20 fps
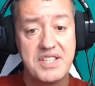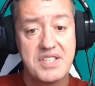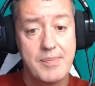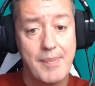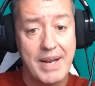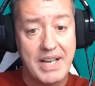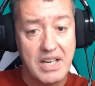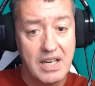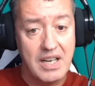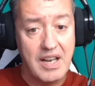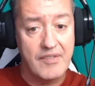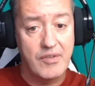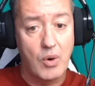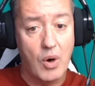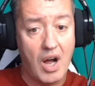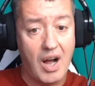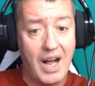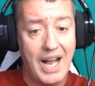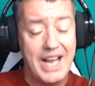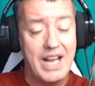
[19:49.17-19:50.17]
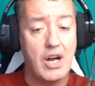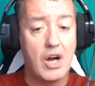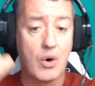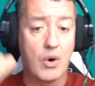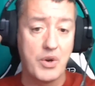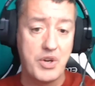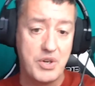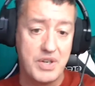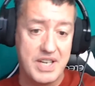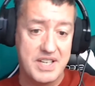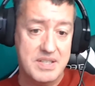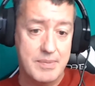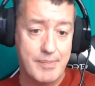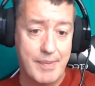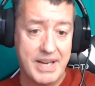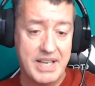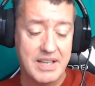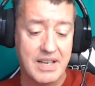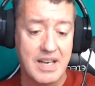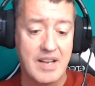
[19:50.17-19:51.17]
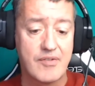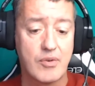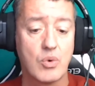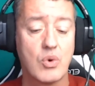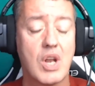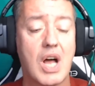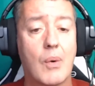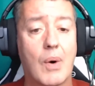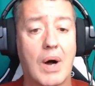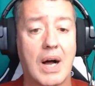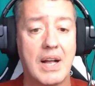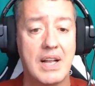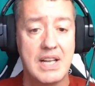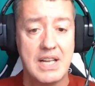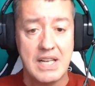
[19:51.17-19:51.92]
to make the level higher or you need to make the level lower.